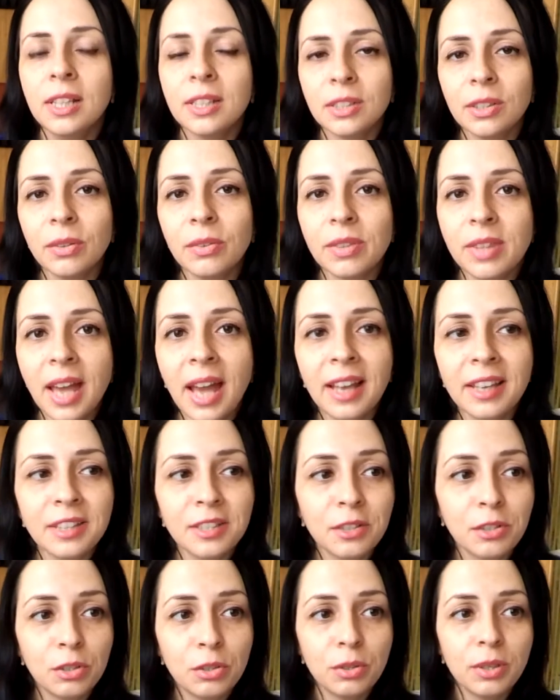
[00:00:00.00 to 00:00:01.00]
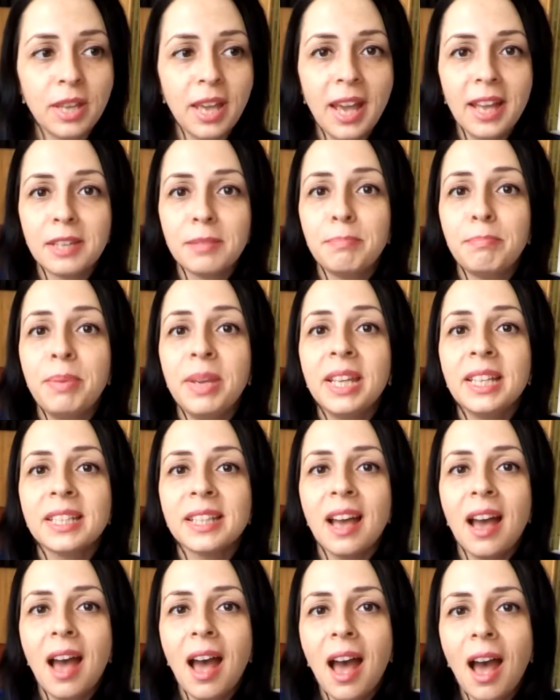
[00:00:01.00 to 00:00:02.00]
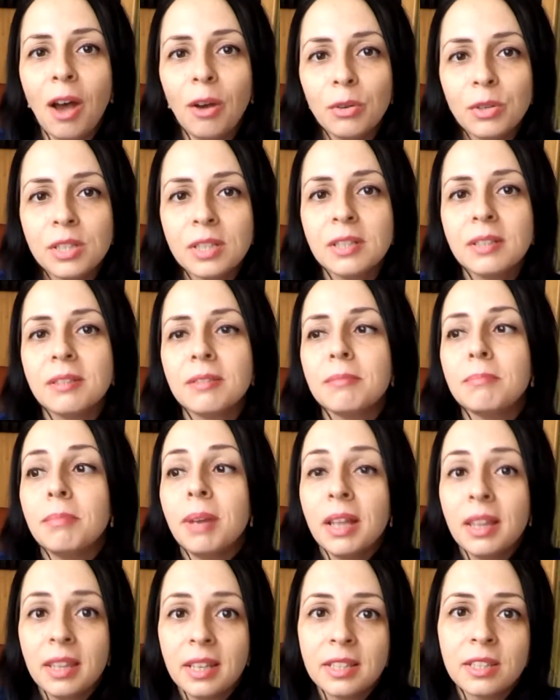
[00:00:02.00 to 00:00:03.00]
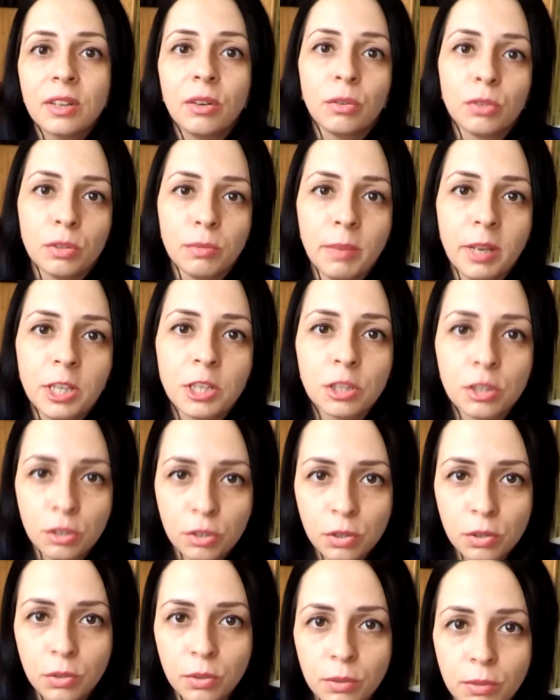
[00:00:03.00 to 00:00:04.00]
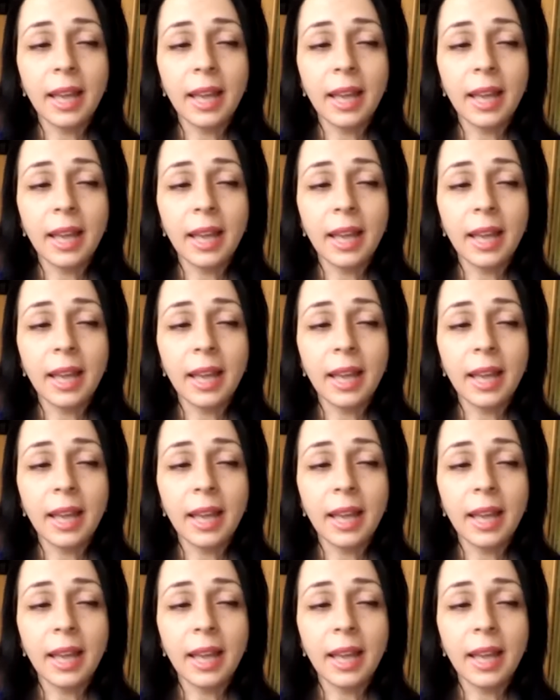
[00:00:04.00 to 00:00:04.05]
so that to get picked out by this automation tool.